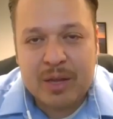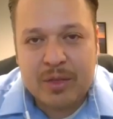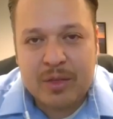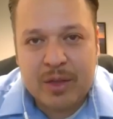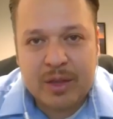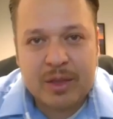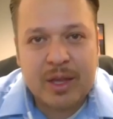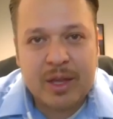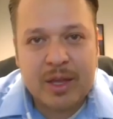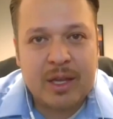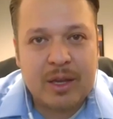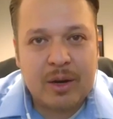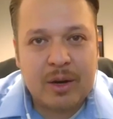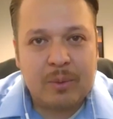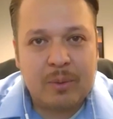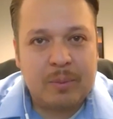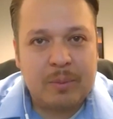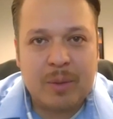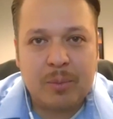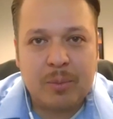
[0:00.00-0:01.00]
thing that, you
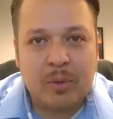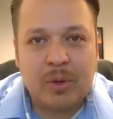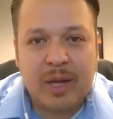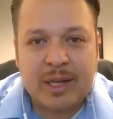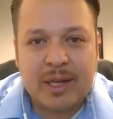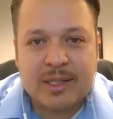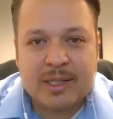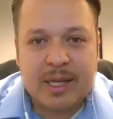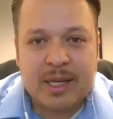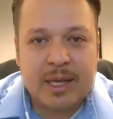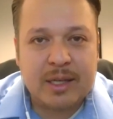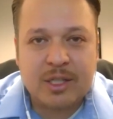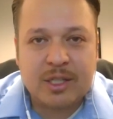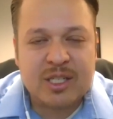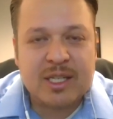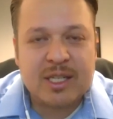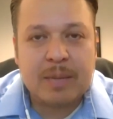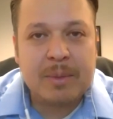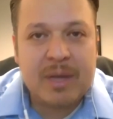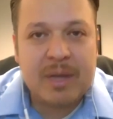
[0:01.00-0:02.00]
know, people like saying,
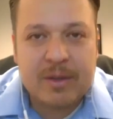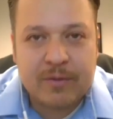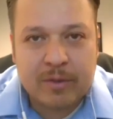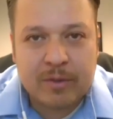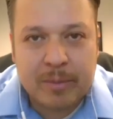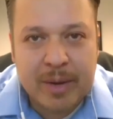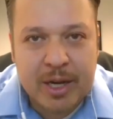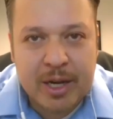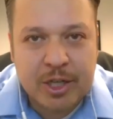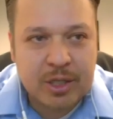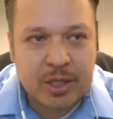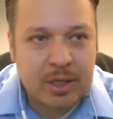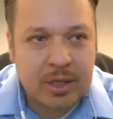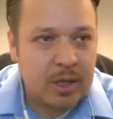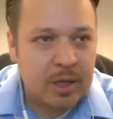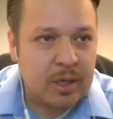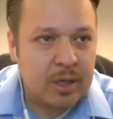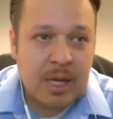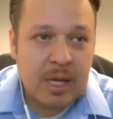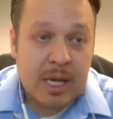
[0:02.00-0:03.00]
just send me information.
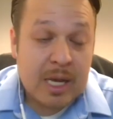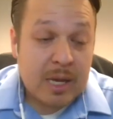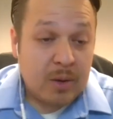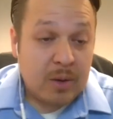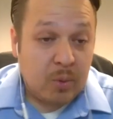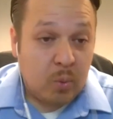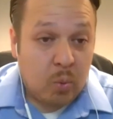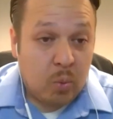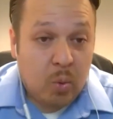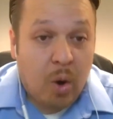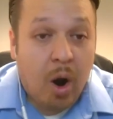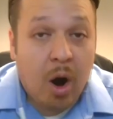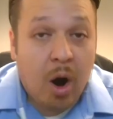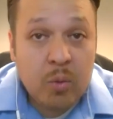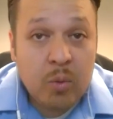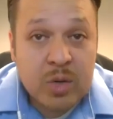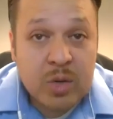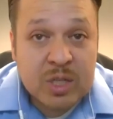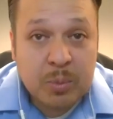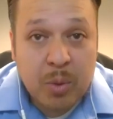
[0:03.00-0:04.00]
And our
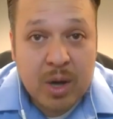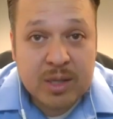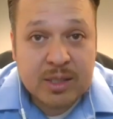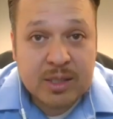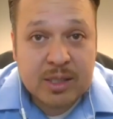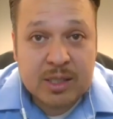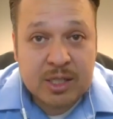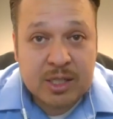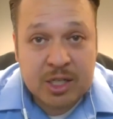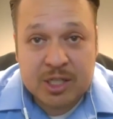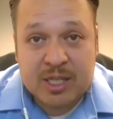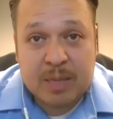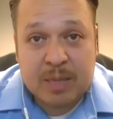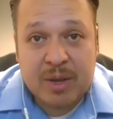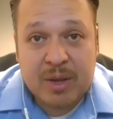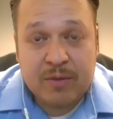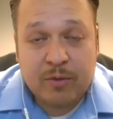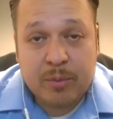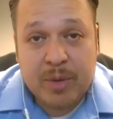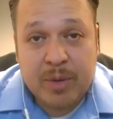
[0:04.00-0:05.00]
response to just send
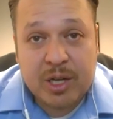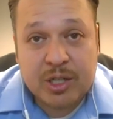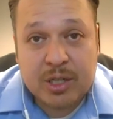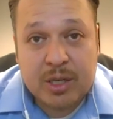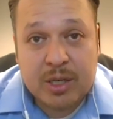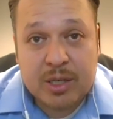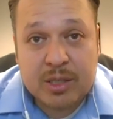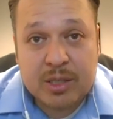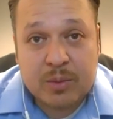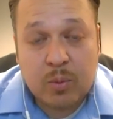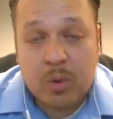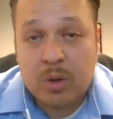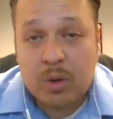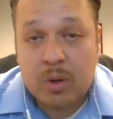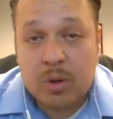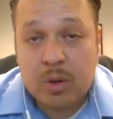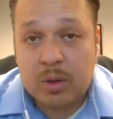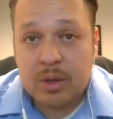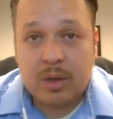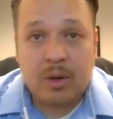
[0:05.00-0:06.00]
me information is, well,
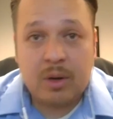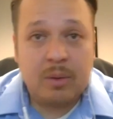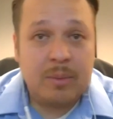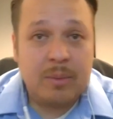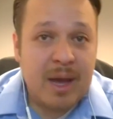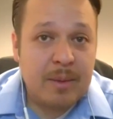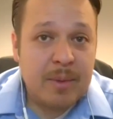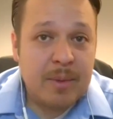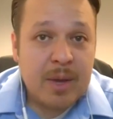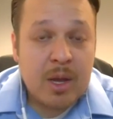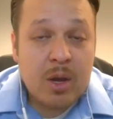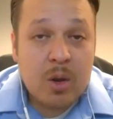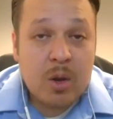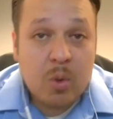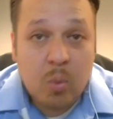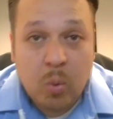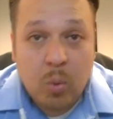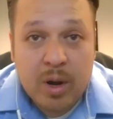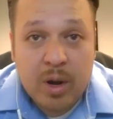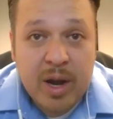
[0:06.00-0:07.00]
you know, ma'am,
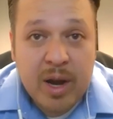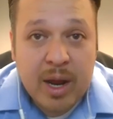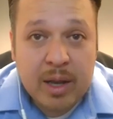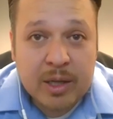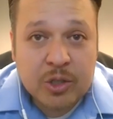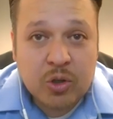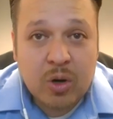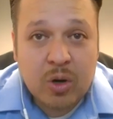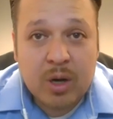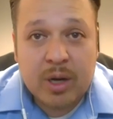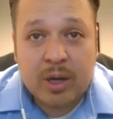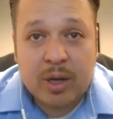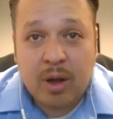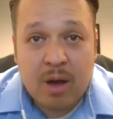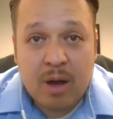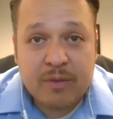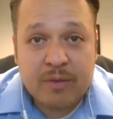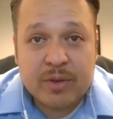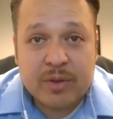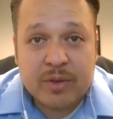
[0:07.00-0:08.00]
we're an electronic
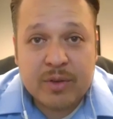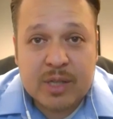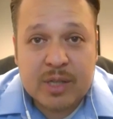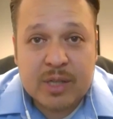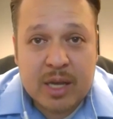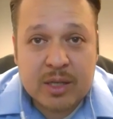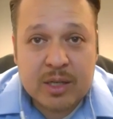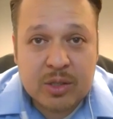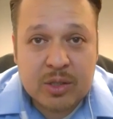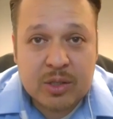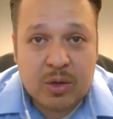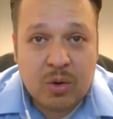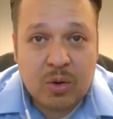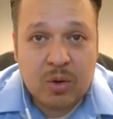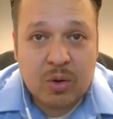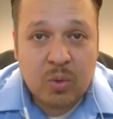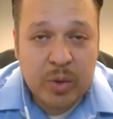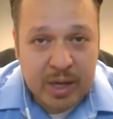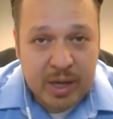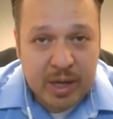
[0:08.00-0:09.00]
office. And so
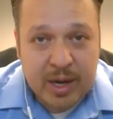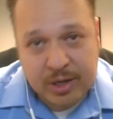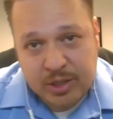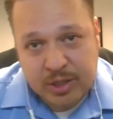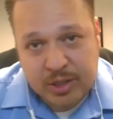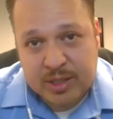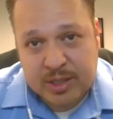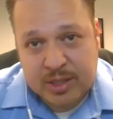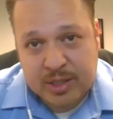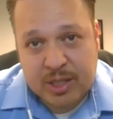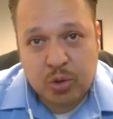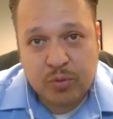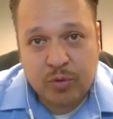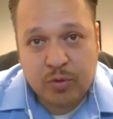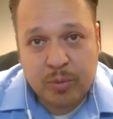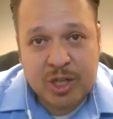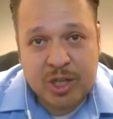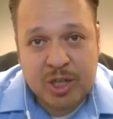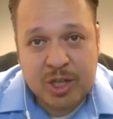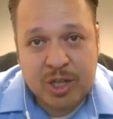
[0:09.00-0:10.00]
we can actually send you
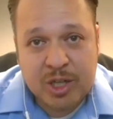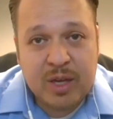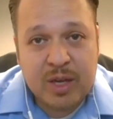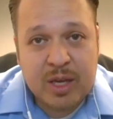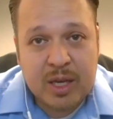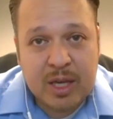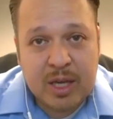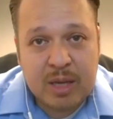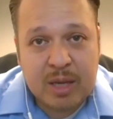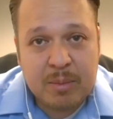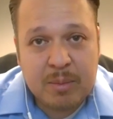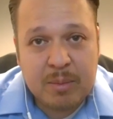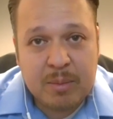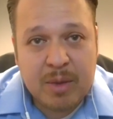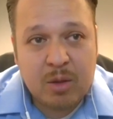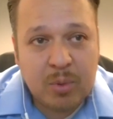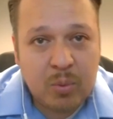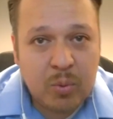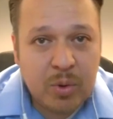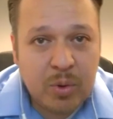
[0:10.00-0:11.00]
information via
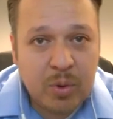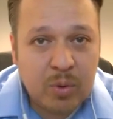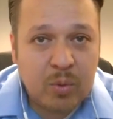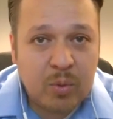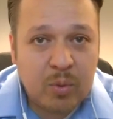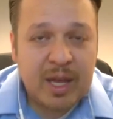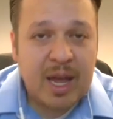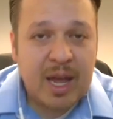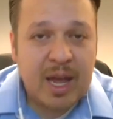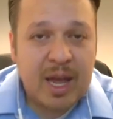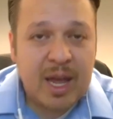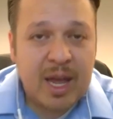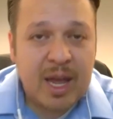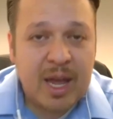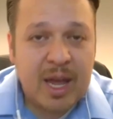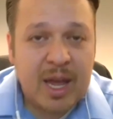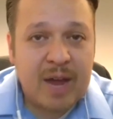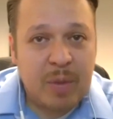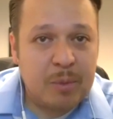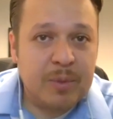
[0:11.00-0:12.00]
email, but we don't really
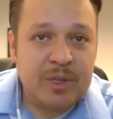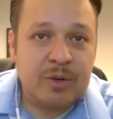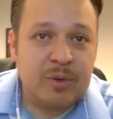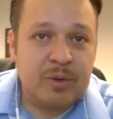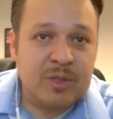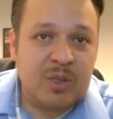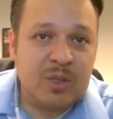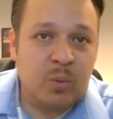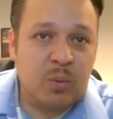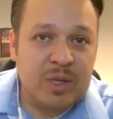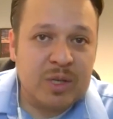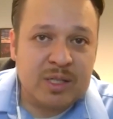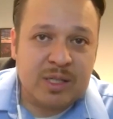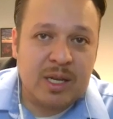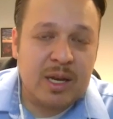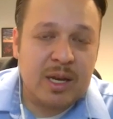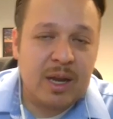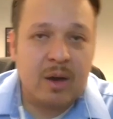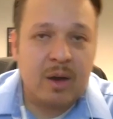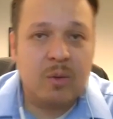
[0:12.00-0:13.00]
have the paper materials that we
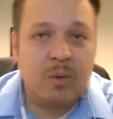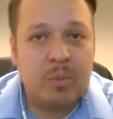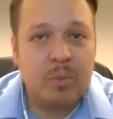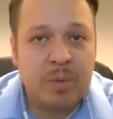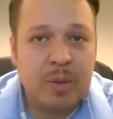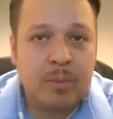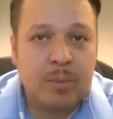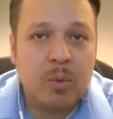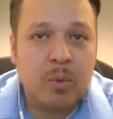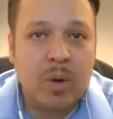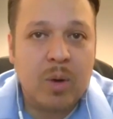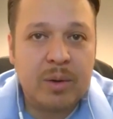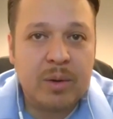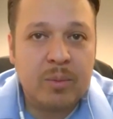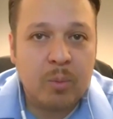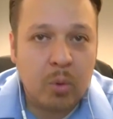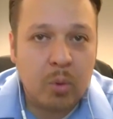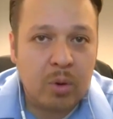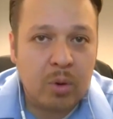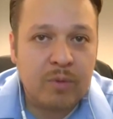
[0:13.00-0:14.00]
send out when people
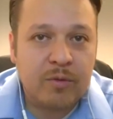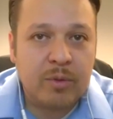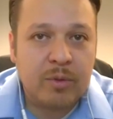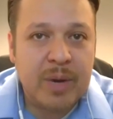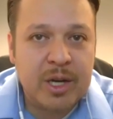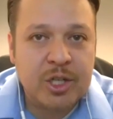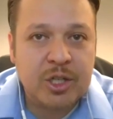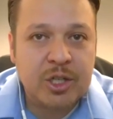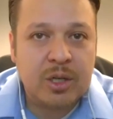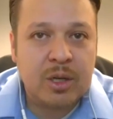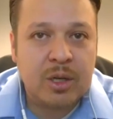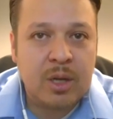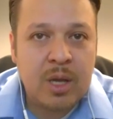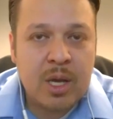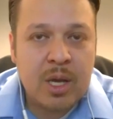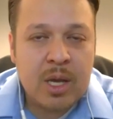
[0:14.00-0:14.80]
want more information.